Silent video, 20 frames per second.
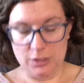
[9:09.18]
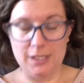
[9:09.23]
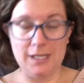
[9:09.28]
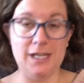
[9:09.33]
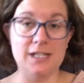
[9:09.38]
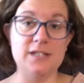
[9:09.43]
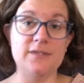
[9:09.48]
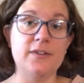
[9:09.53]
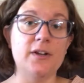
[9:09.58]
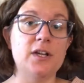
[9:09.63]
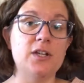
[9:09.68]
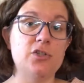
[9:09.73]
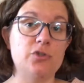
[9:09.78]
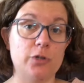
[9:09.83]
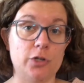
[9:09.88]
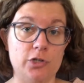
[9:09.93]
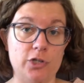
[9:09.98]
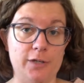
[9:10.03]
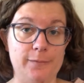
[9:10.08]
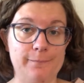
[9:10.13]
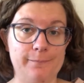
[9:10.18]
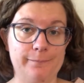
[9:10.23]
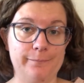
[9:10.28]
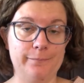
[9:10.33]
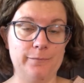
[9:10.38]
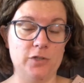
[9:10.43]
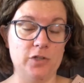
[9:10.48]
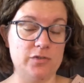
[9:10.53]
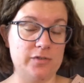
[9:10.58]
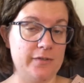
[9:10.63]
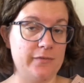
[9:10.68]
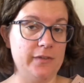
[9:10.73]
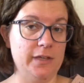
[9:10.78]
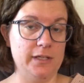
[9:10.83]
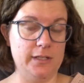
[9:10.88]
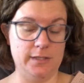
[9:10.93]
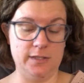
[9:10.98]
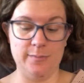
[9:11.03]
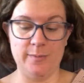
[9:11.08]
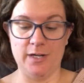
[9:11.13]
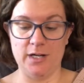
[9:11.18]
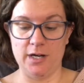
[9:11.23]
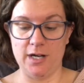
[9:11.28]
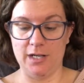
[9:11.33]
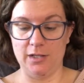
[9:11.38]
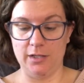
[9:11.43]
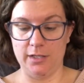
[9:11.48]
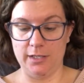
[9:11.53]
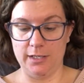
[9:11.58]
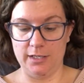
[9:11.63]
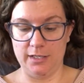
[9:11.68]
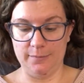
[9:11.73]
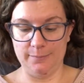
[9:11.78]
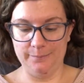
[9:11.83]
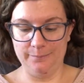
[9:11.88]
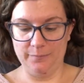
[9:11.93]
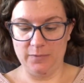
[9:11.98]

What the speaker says: It's very stretchy. There's definitely a decent amount of nylon in it.